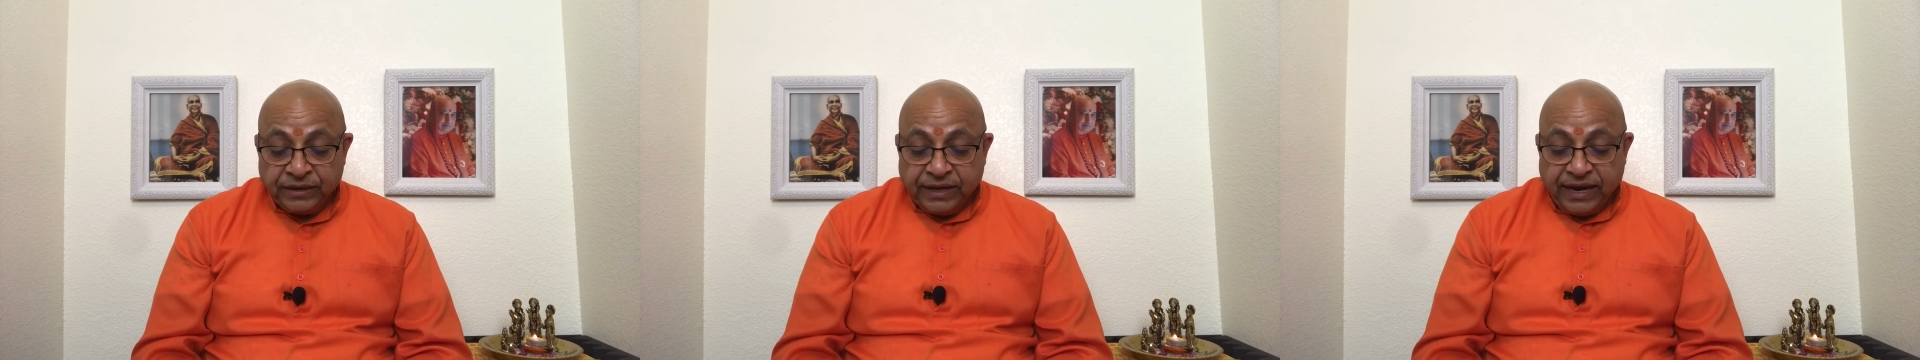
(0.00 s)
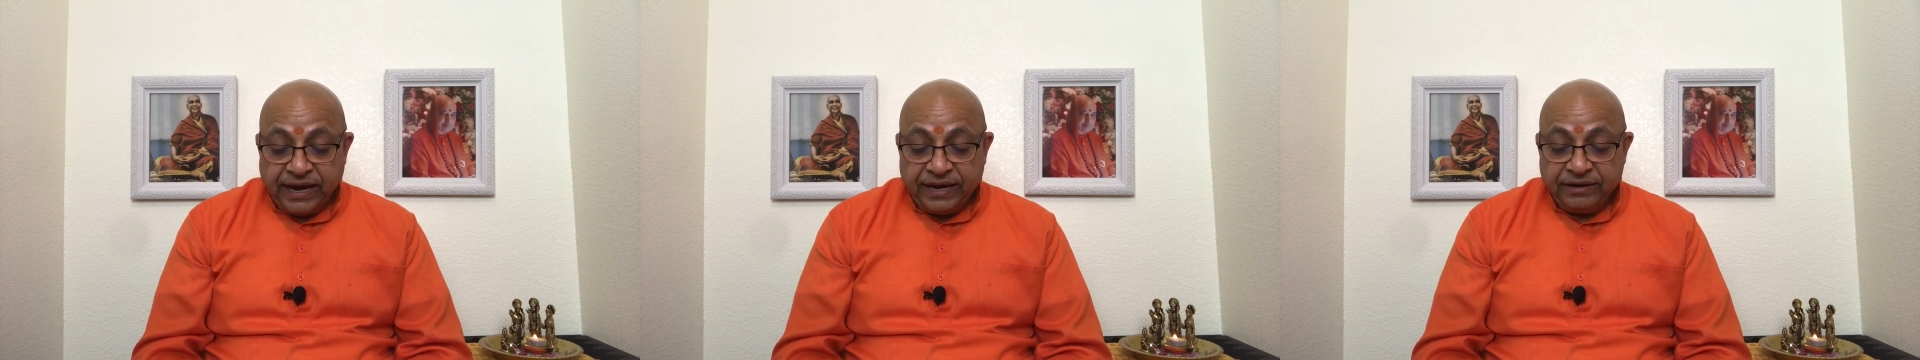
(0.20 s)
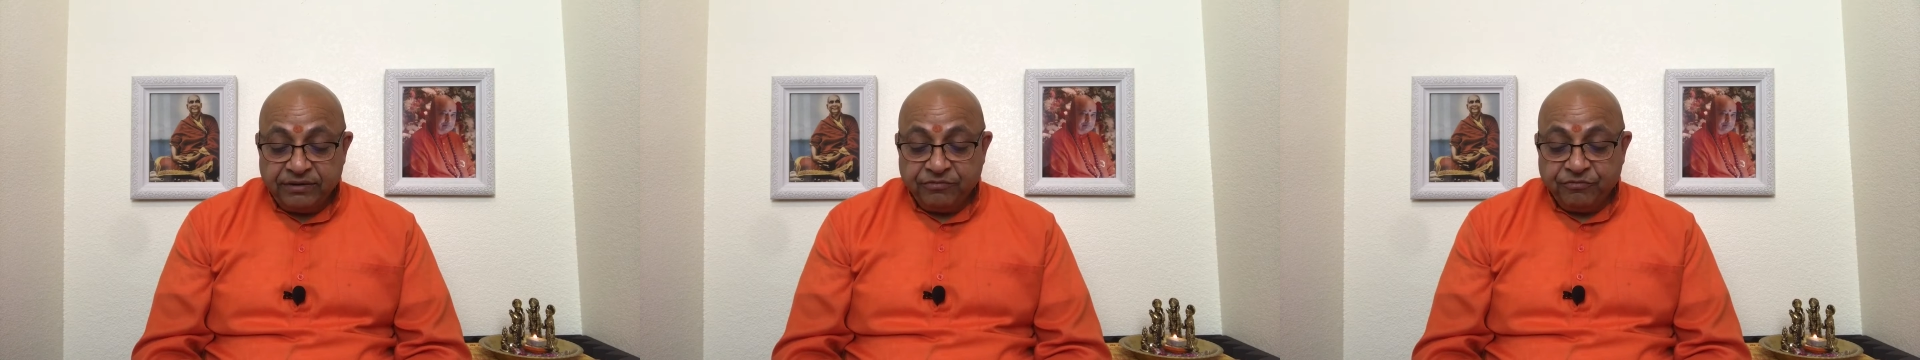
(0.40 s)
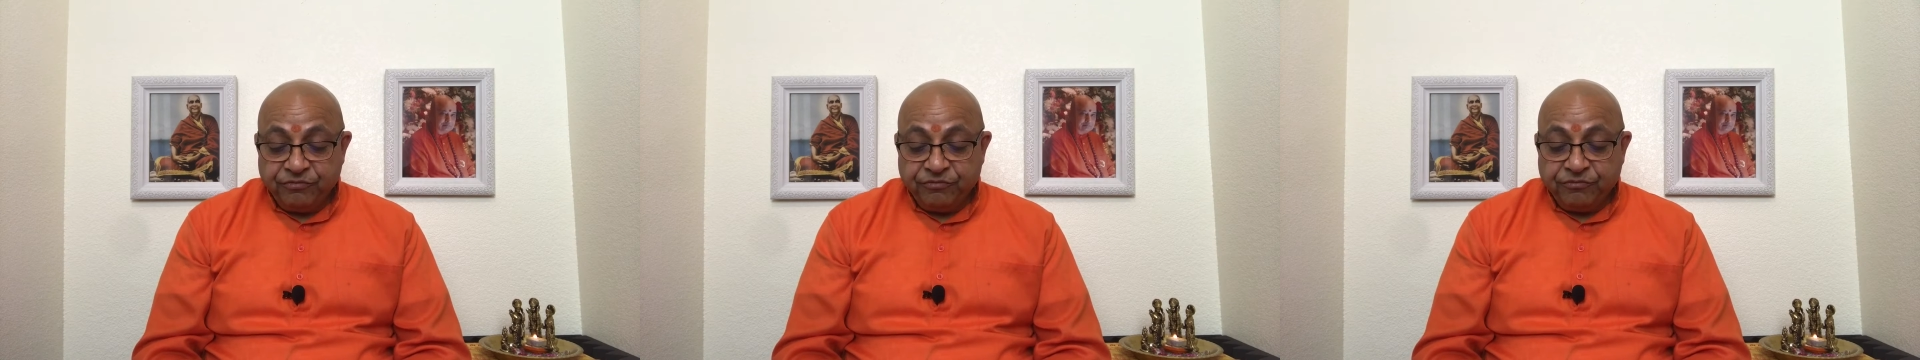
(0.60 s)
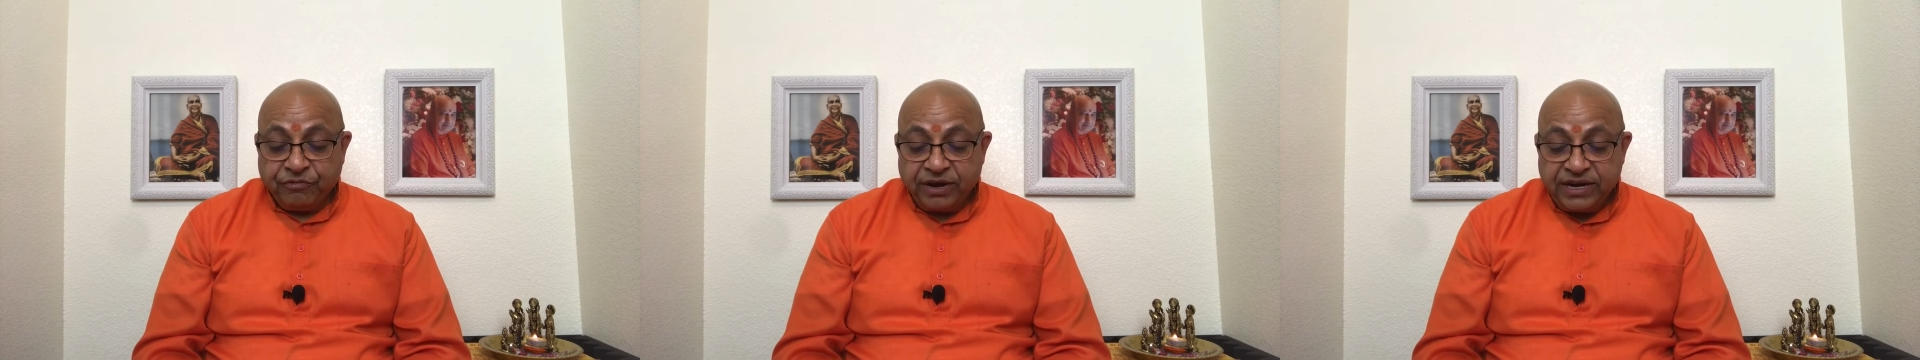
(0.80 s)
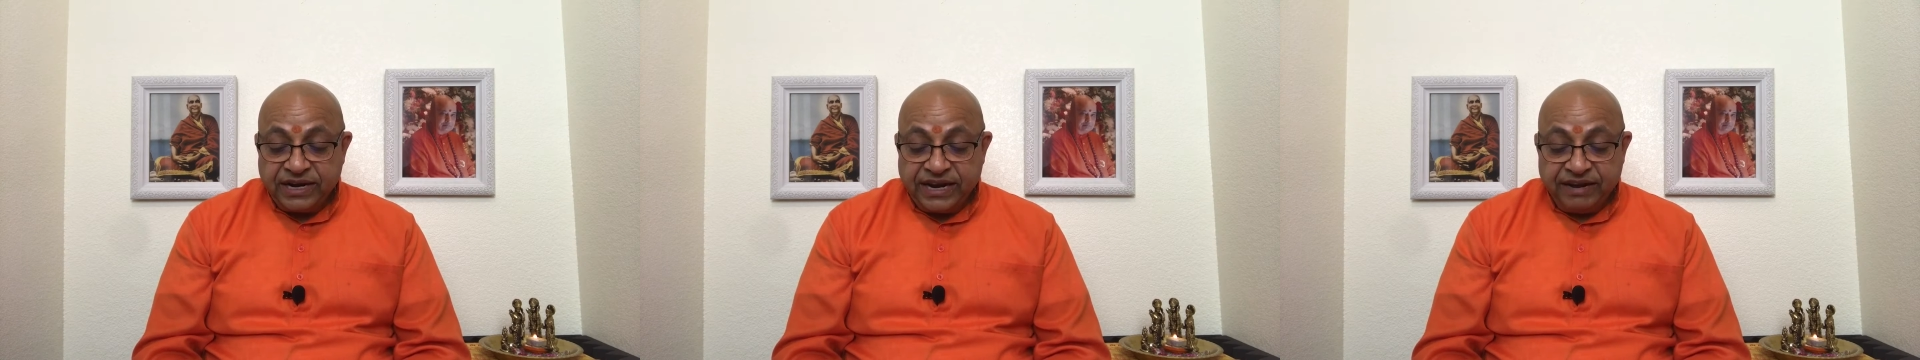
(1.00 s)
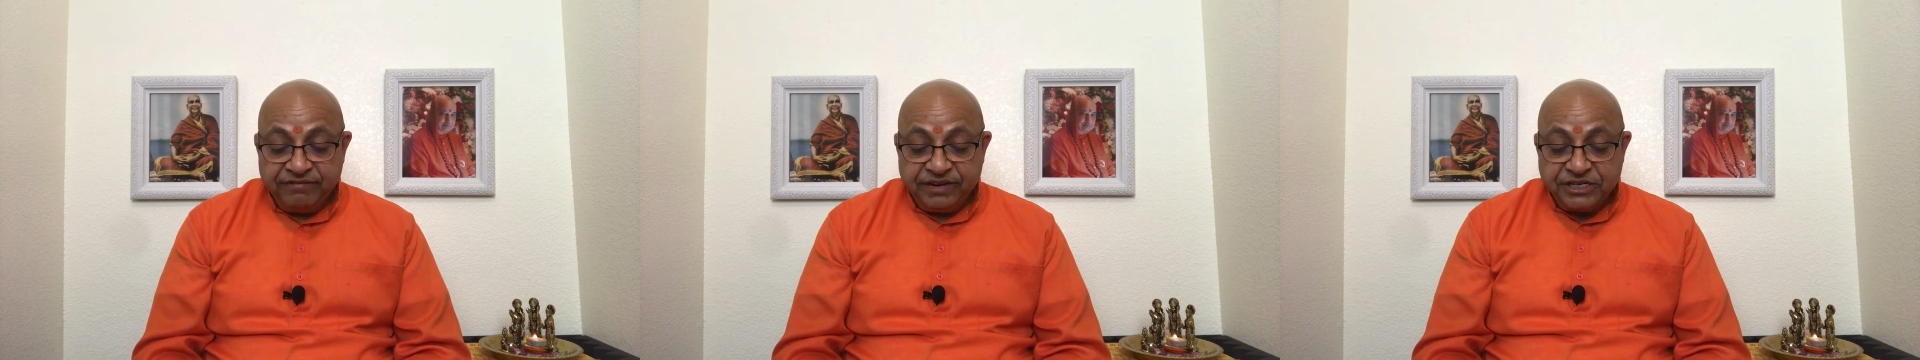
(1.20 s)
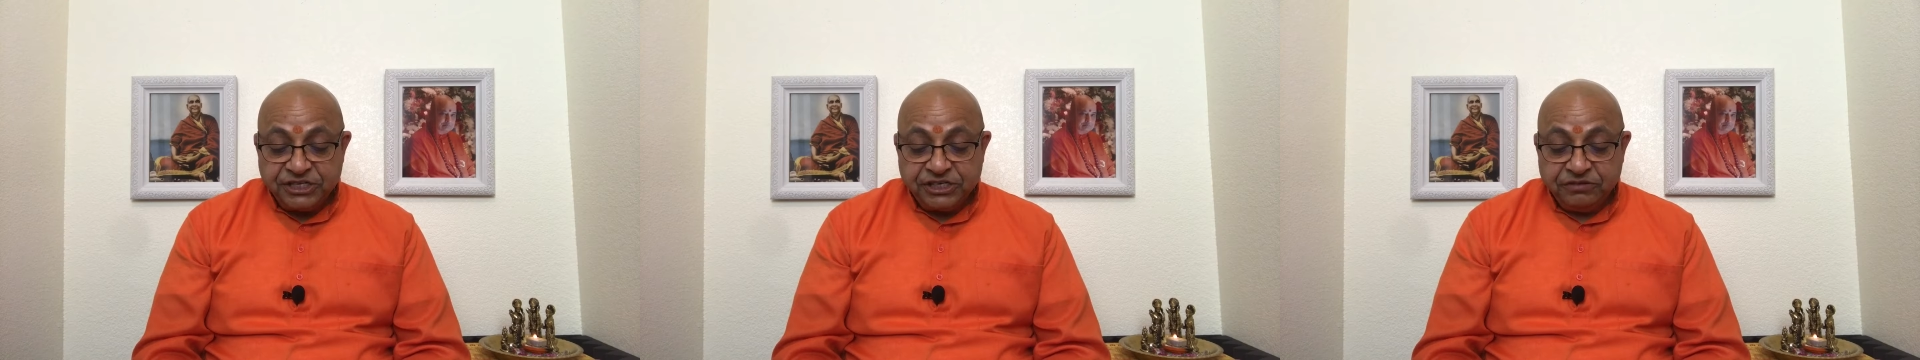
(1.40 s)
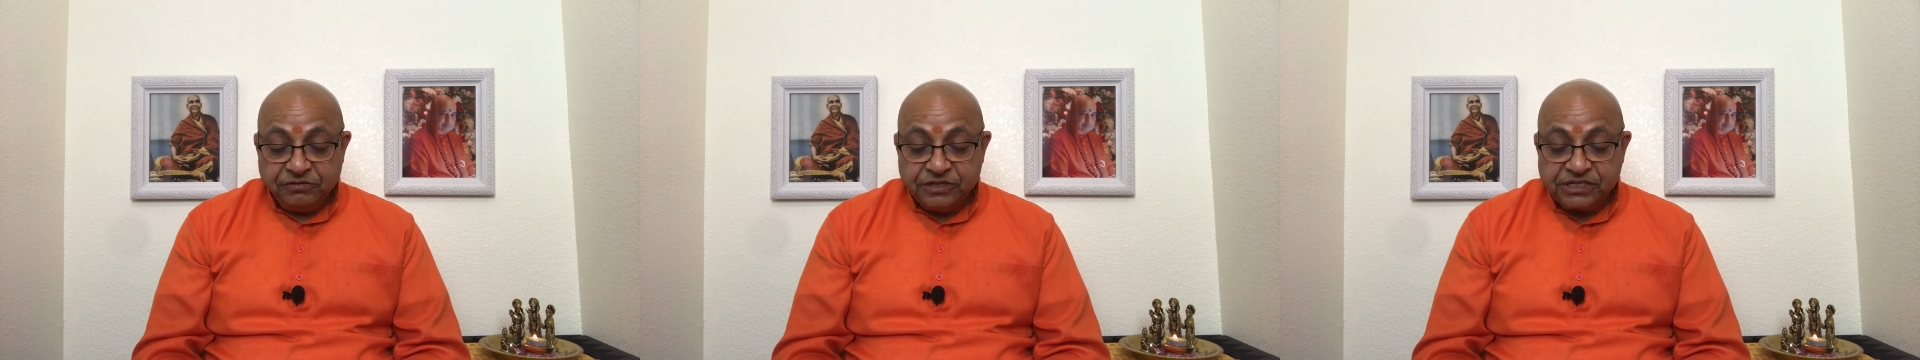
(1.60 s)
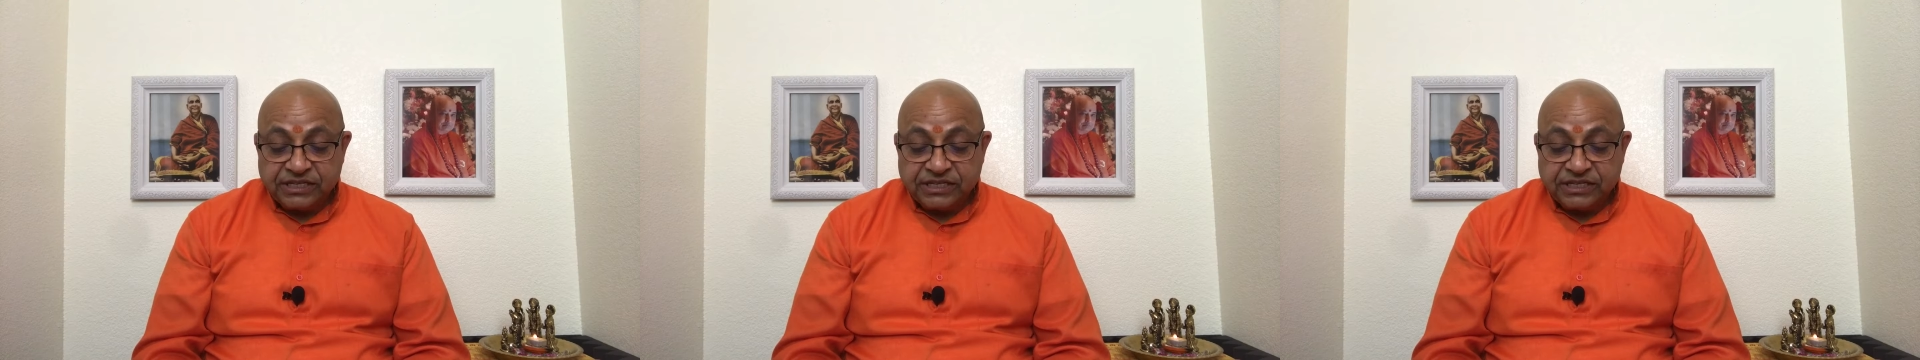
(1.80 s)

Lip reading: And one day when she was